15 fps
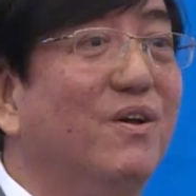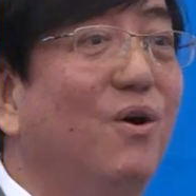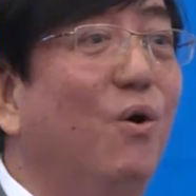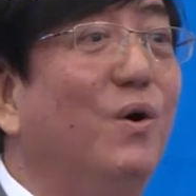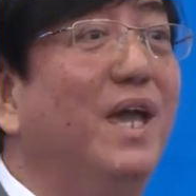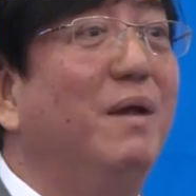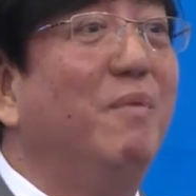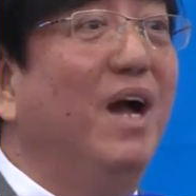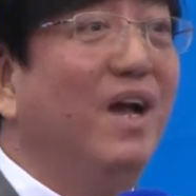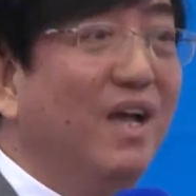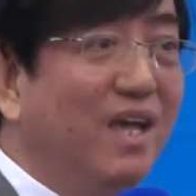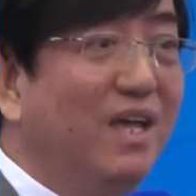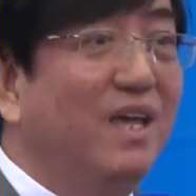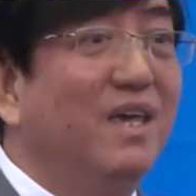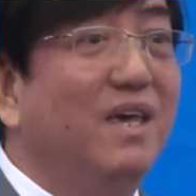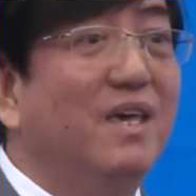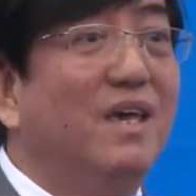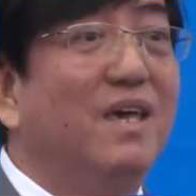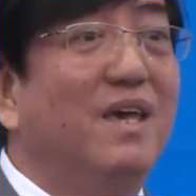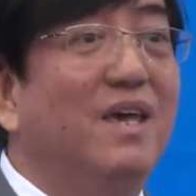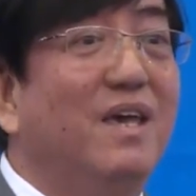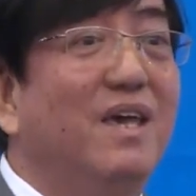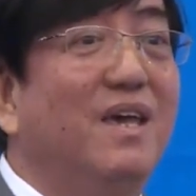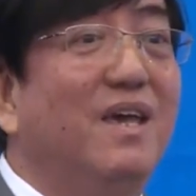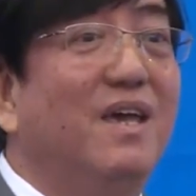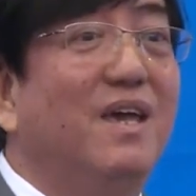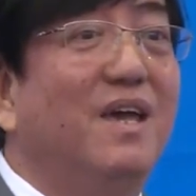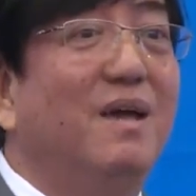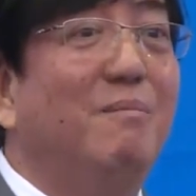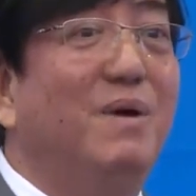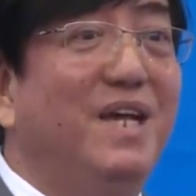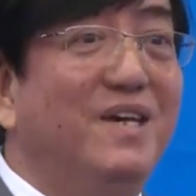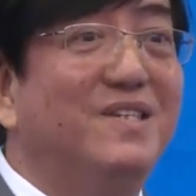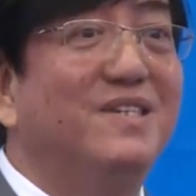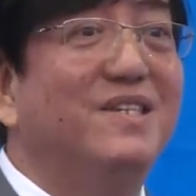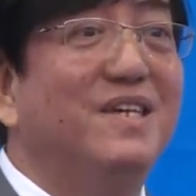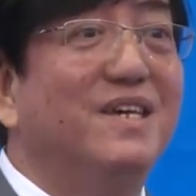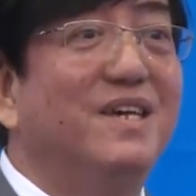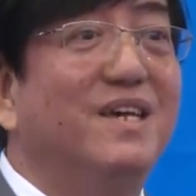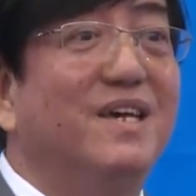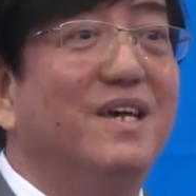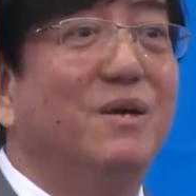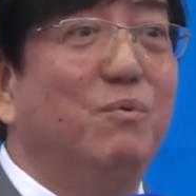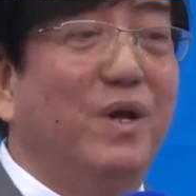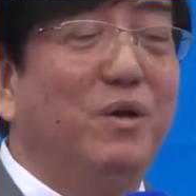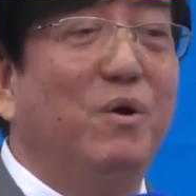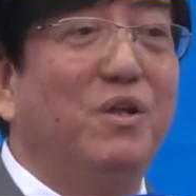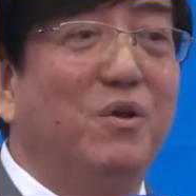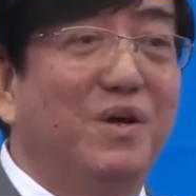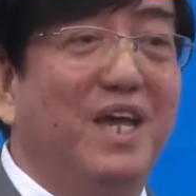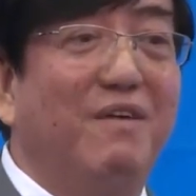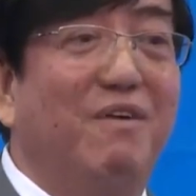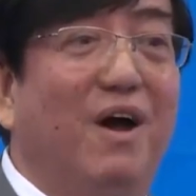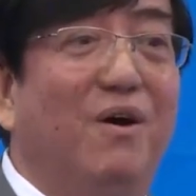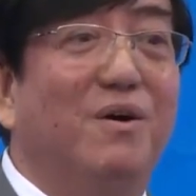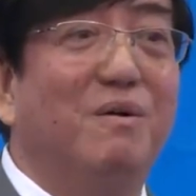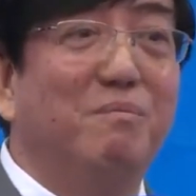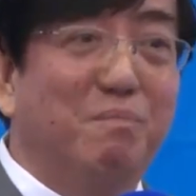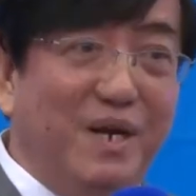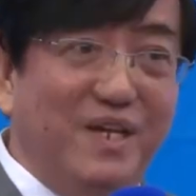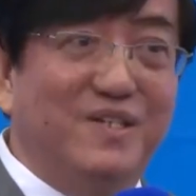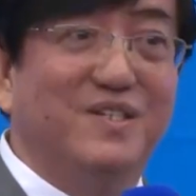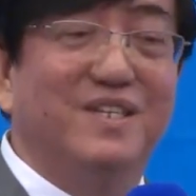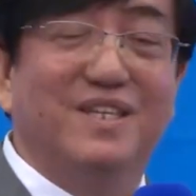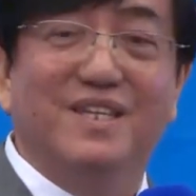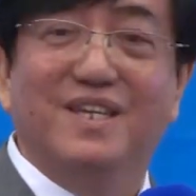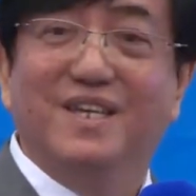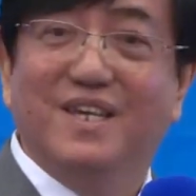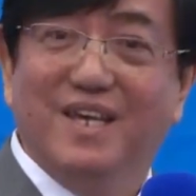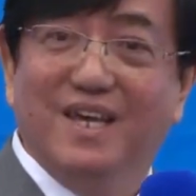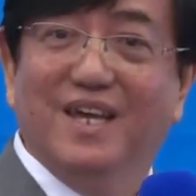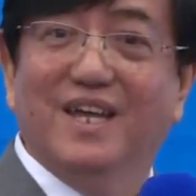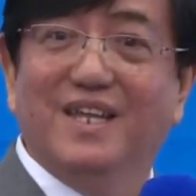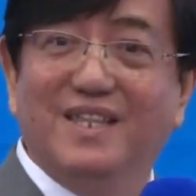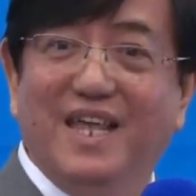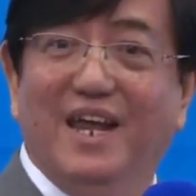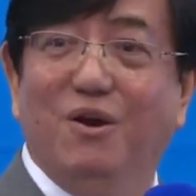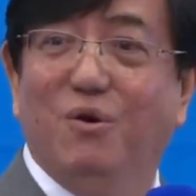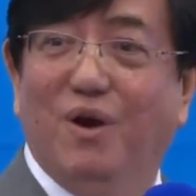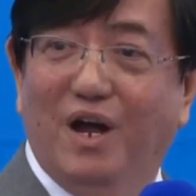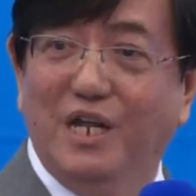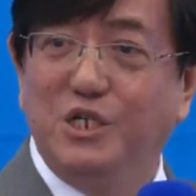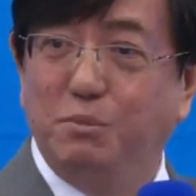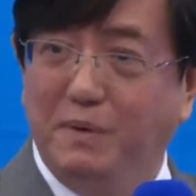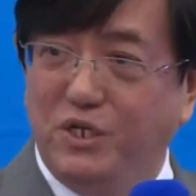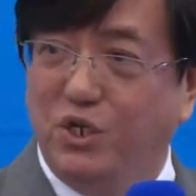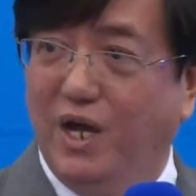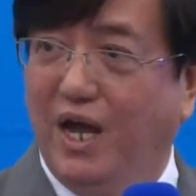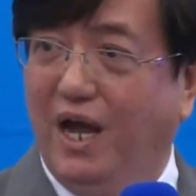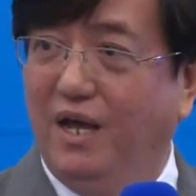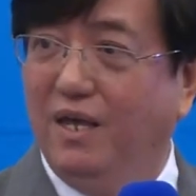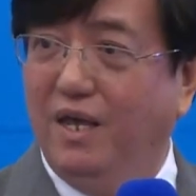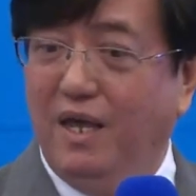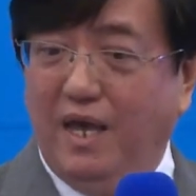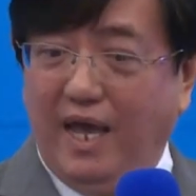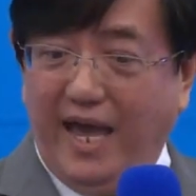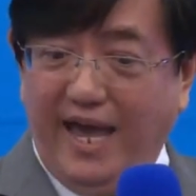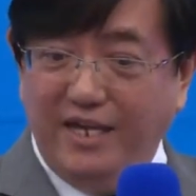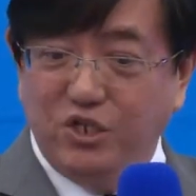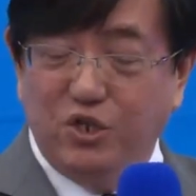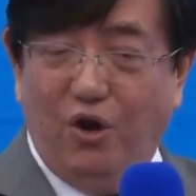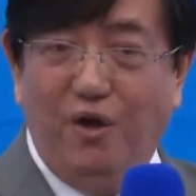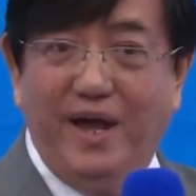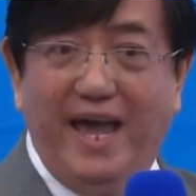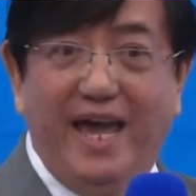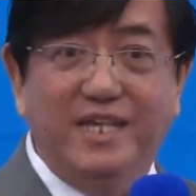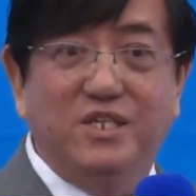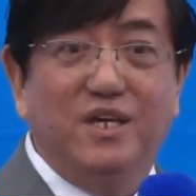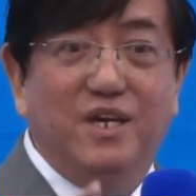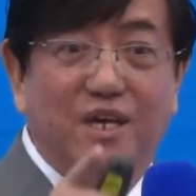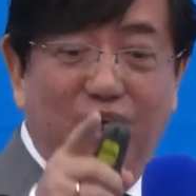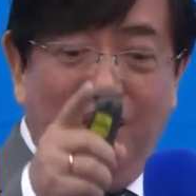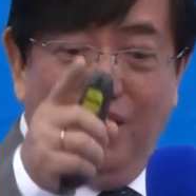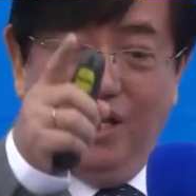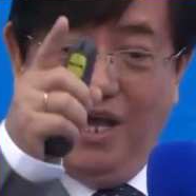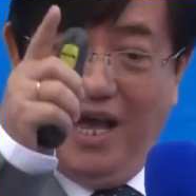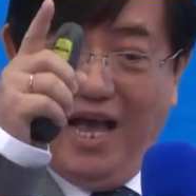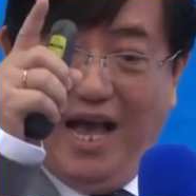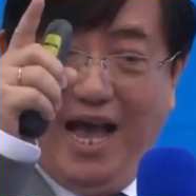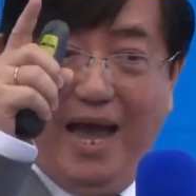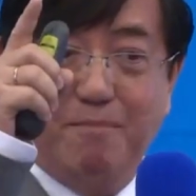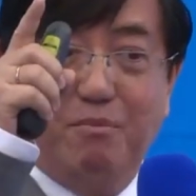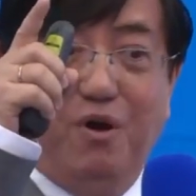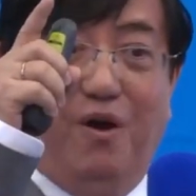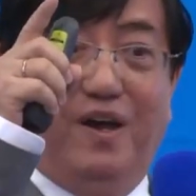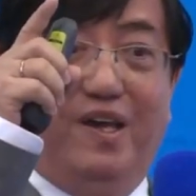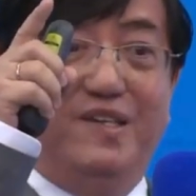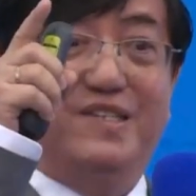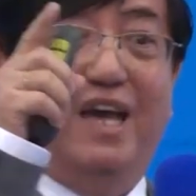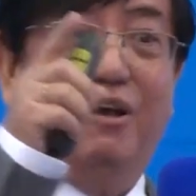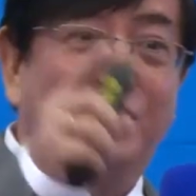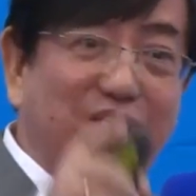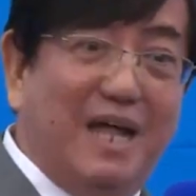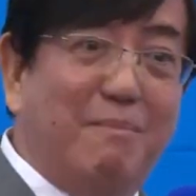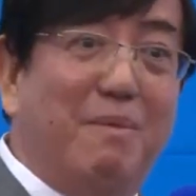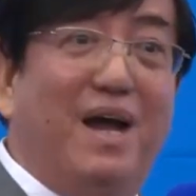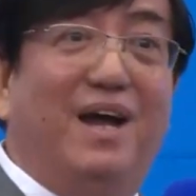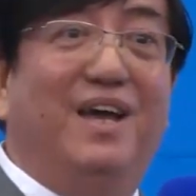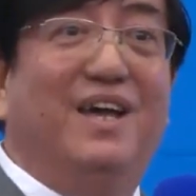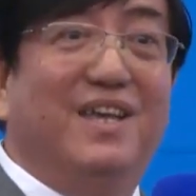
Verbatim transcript: Okay, ma? Please, when you want to give up, please take note of this picture. As long as I'm not inside your stomach,